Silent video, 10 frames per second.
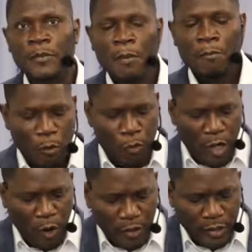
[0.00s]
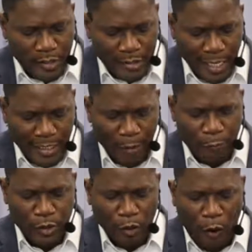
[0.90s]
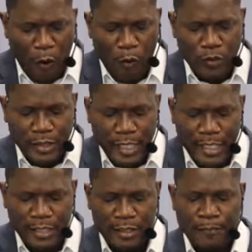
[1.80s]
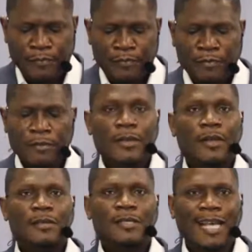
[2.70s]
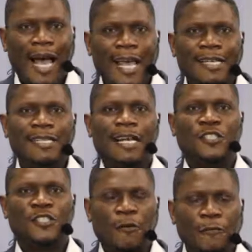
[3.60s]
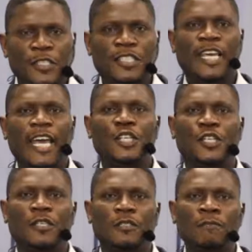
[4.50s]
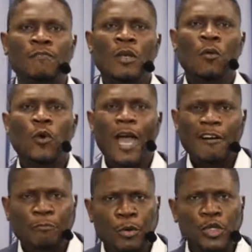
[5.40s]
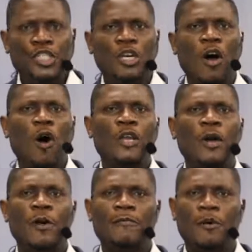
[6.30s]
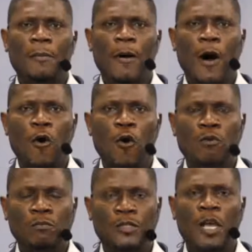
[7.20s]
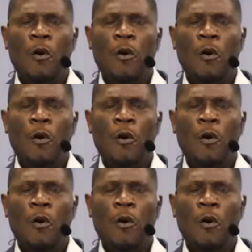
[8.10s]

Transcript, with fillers: But we understand that with all these science and sophistication, we have pushed God away from our homes.